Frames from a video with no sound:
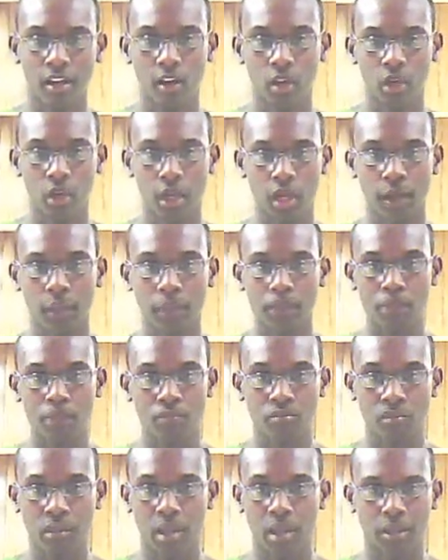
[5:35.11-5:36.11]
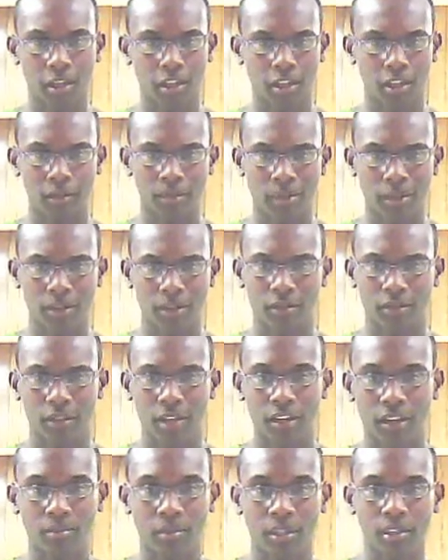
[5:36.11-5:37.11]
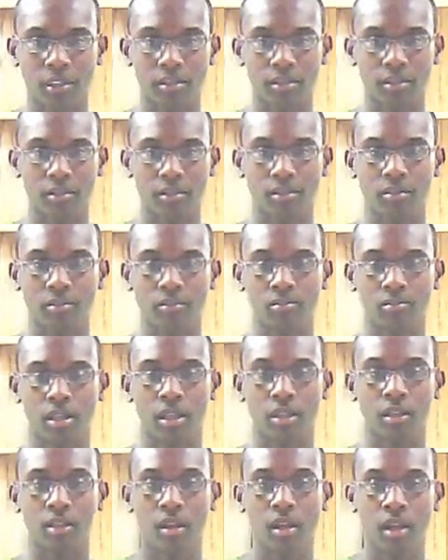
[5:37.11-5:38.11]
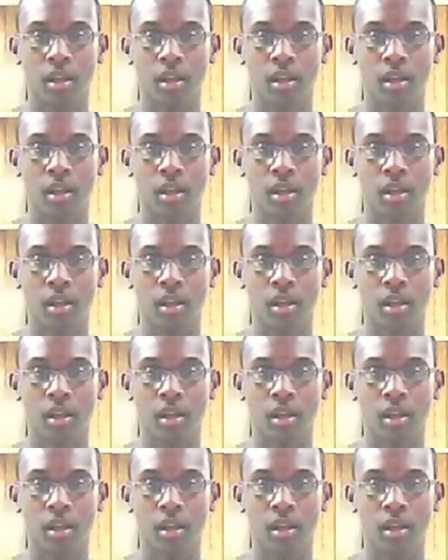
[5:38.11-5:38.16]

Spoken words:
Okay, I'm not going to spend those 5 minutes, but